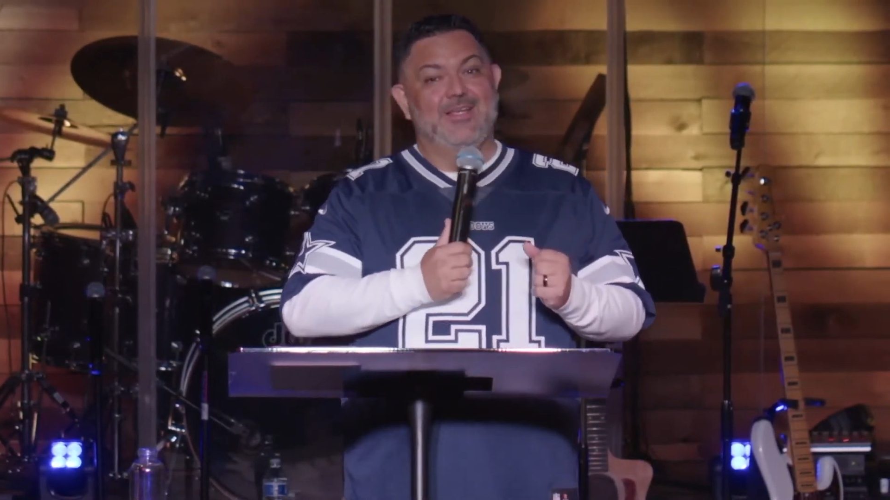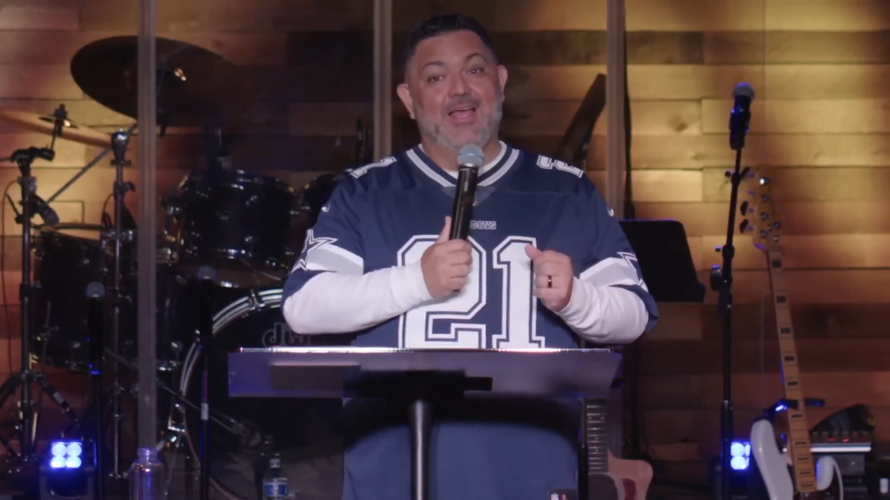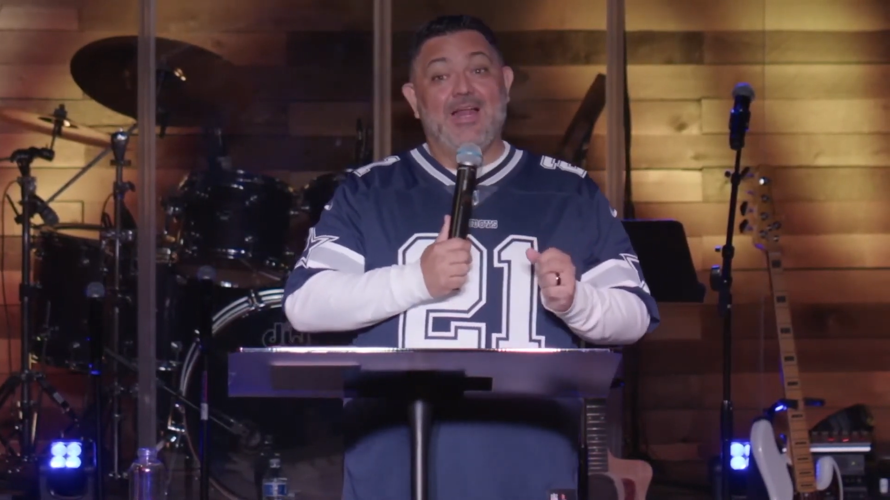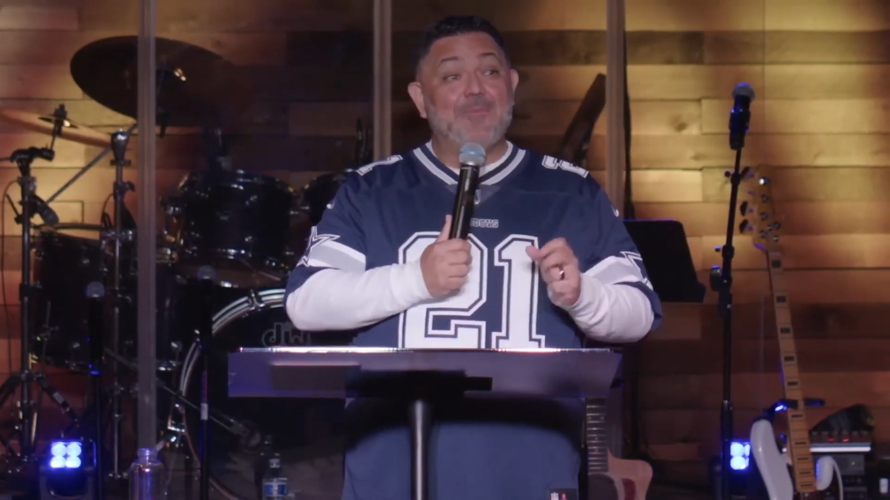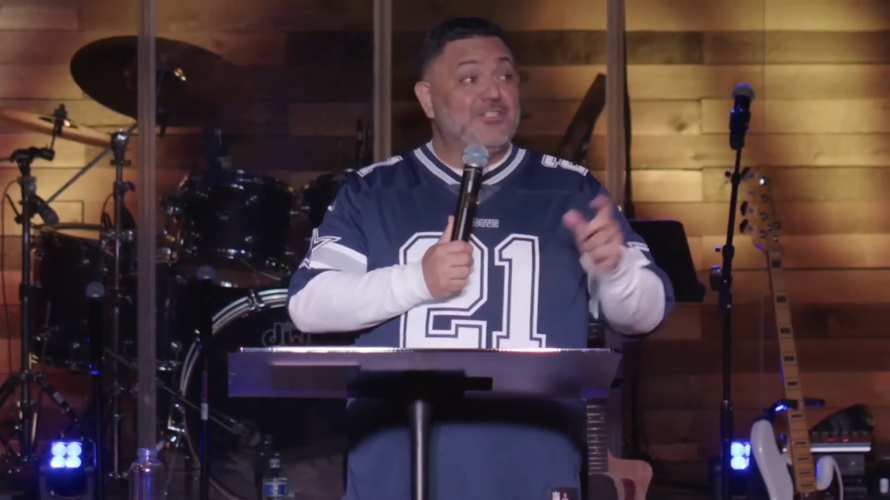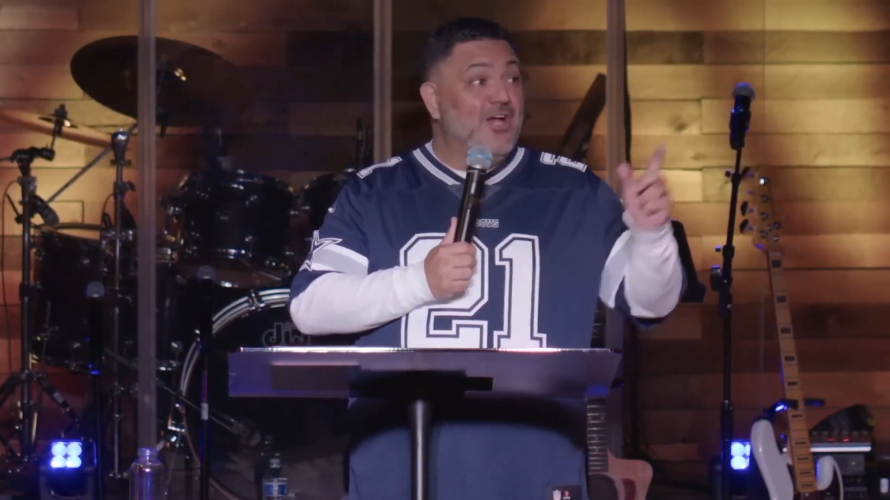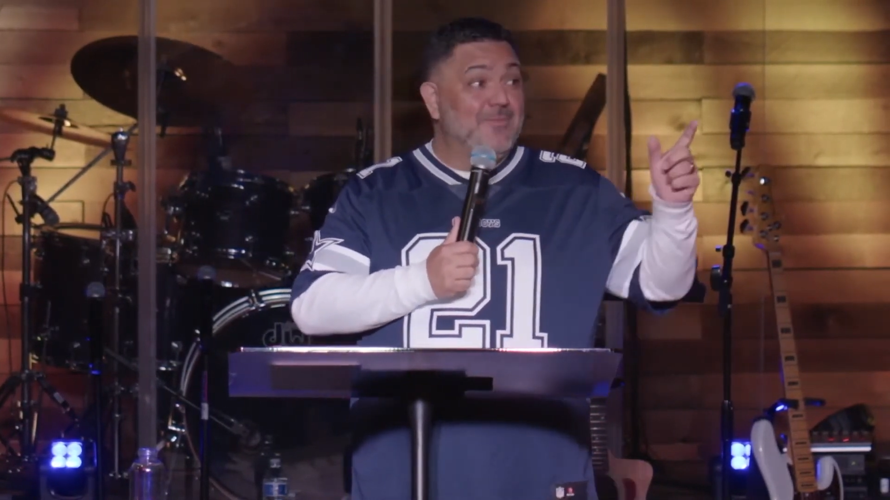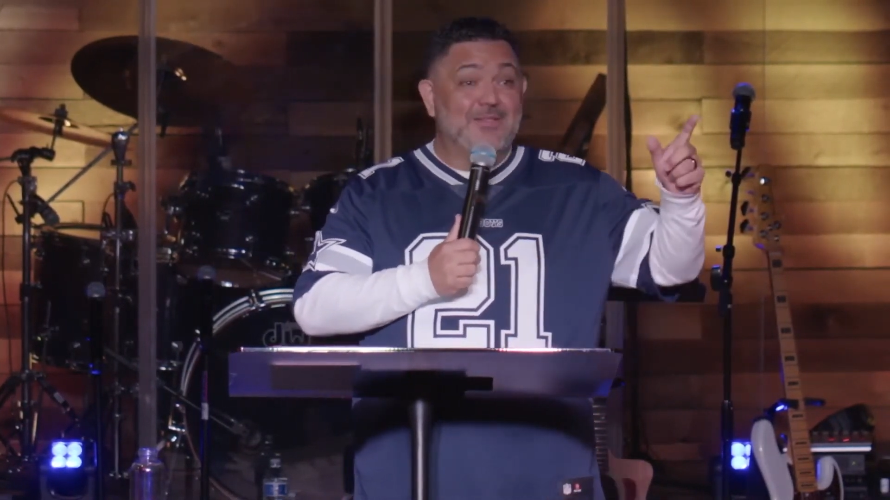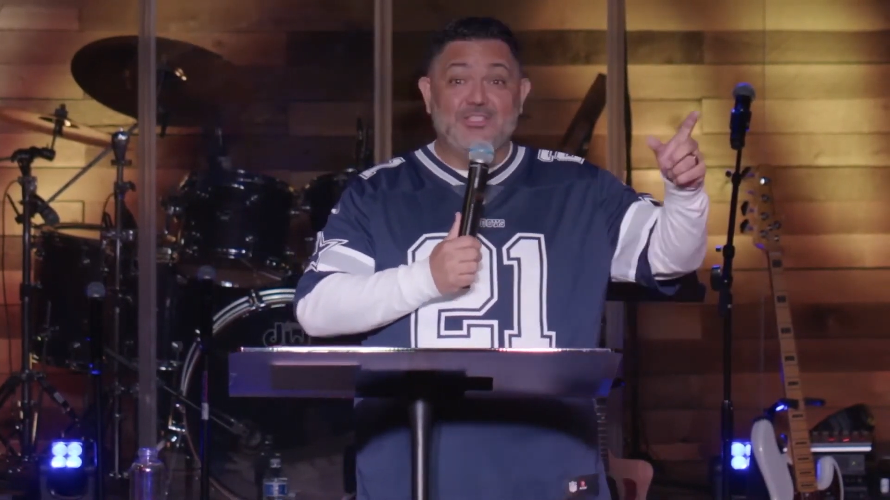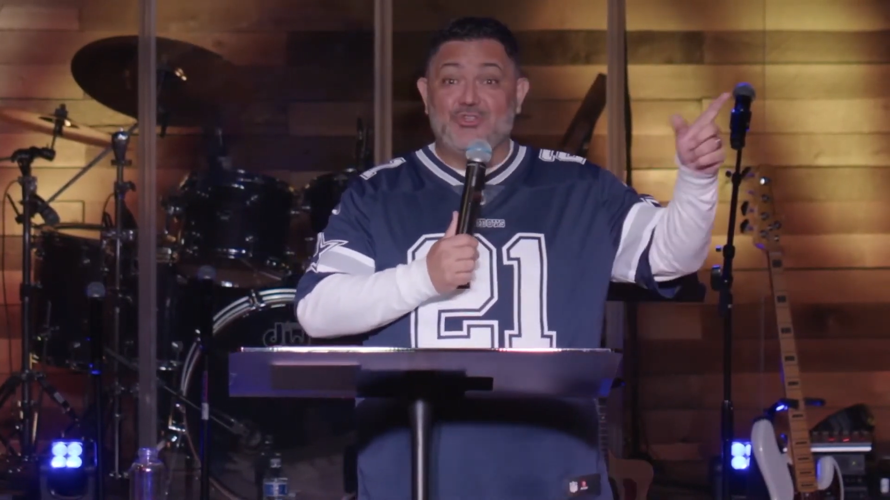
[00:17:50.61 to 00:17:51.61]
And I'm not talking
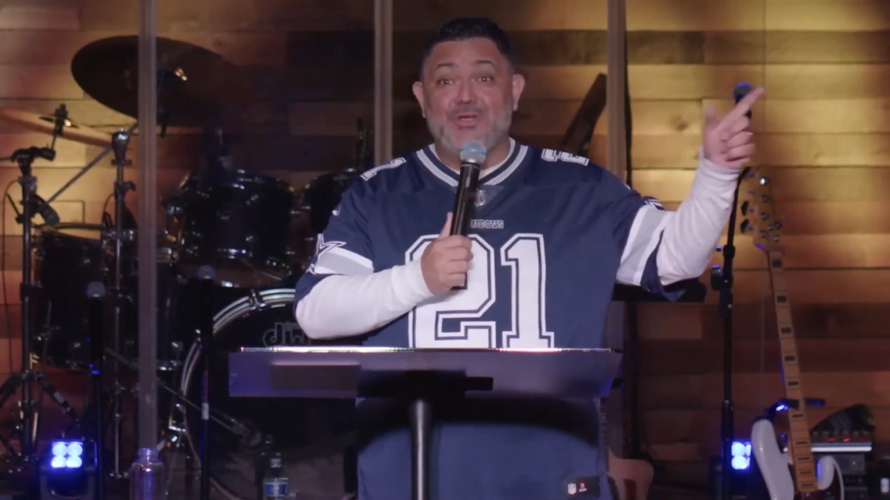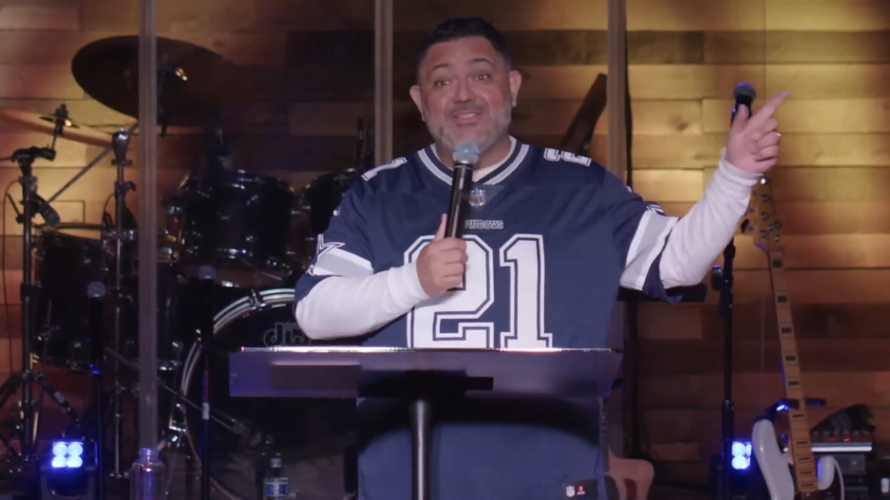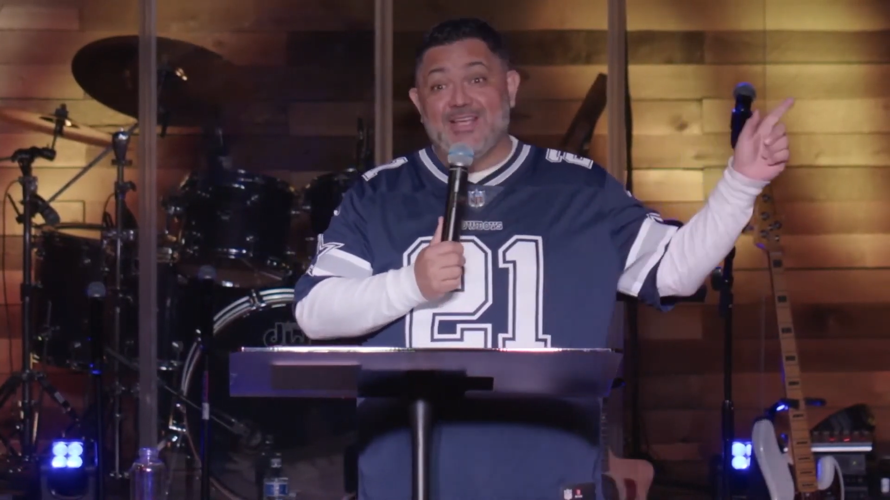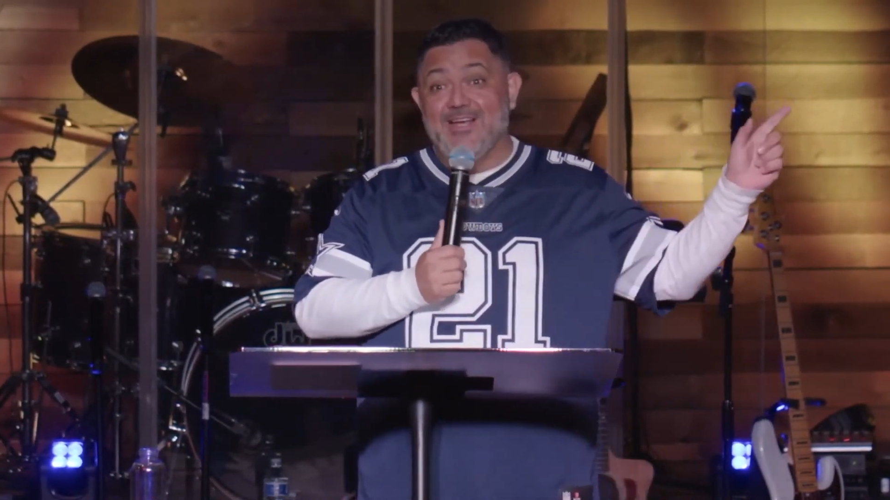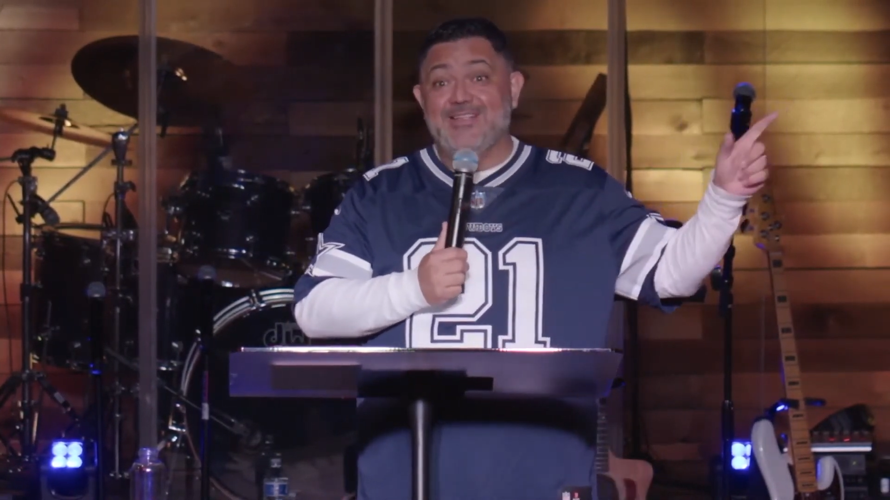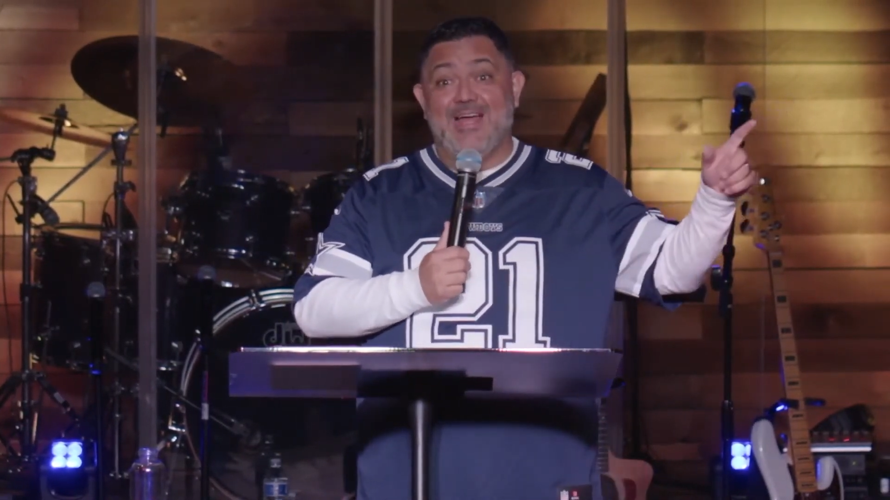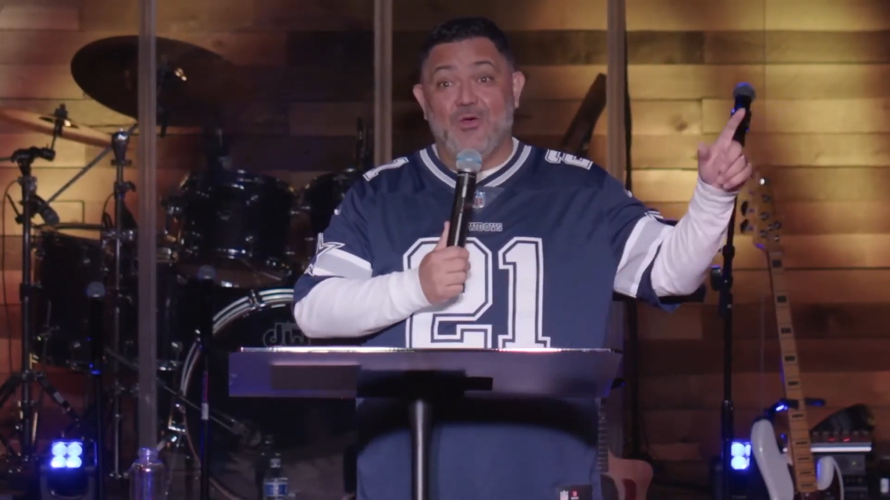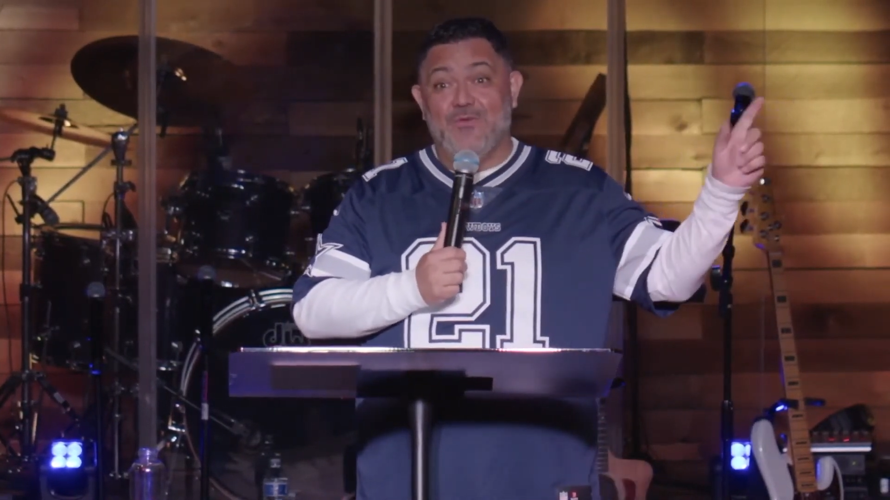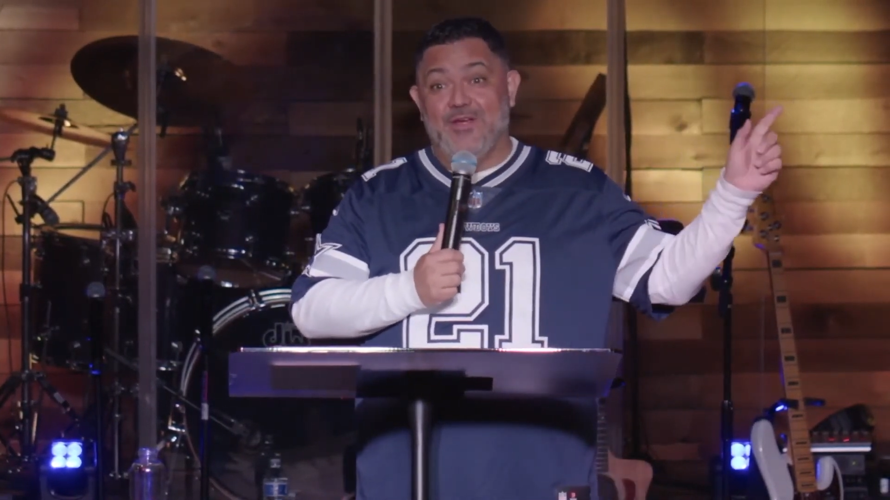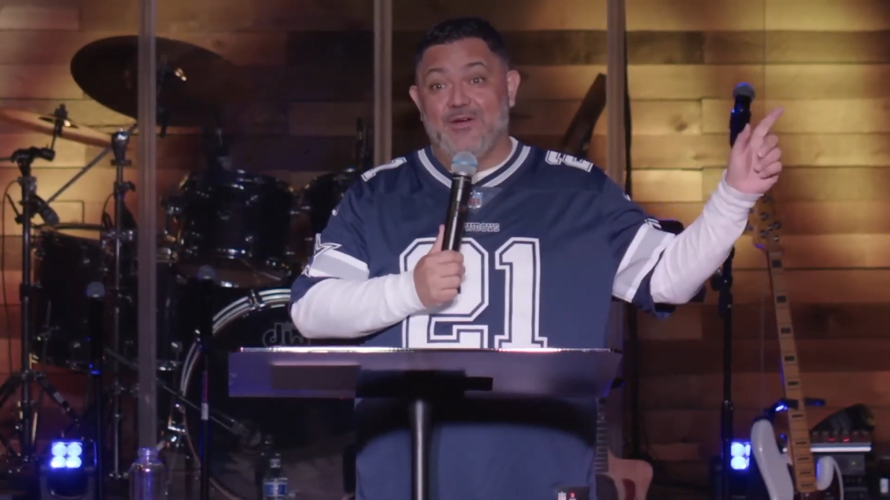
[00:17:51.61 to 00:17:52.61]
about the trees they cut down
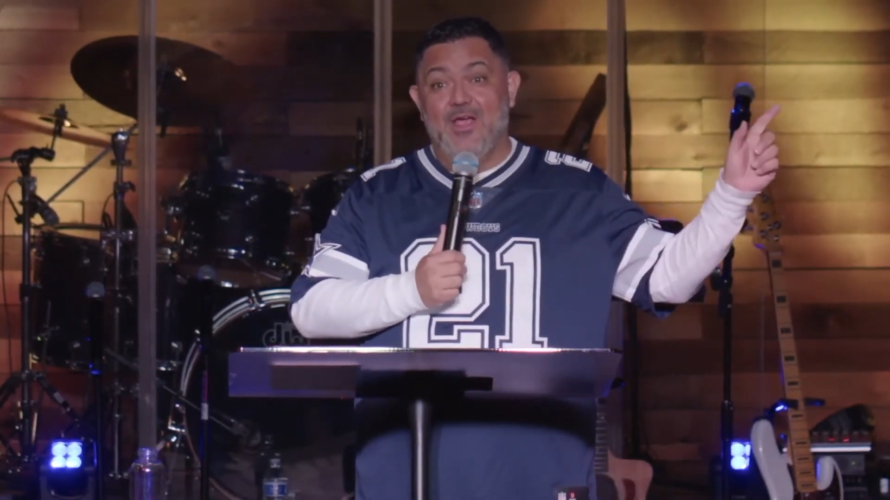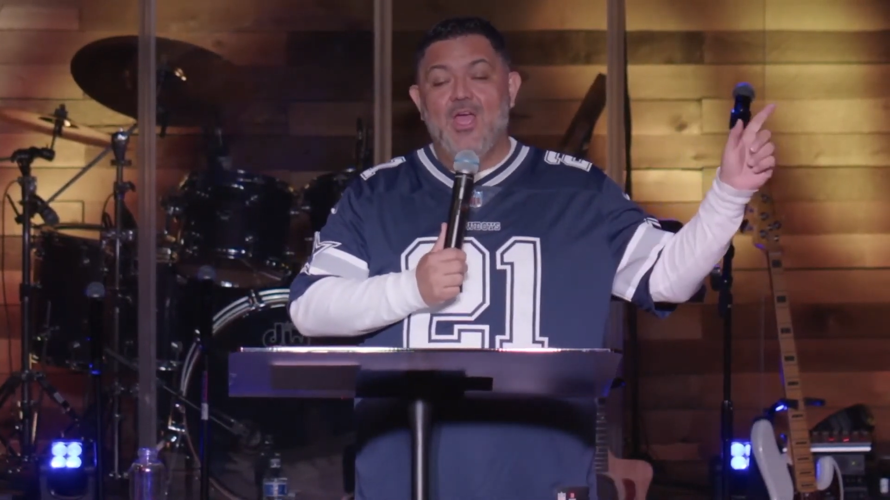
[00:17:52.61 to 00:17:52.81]
over here,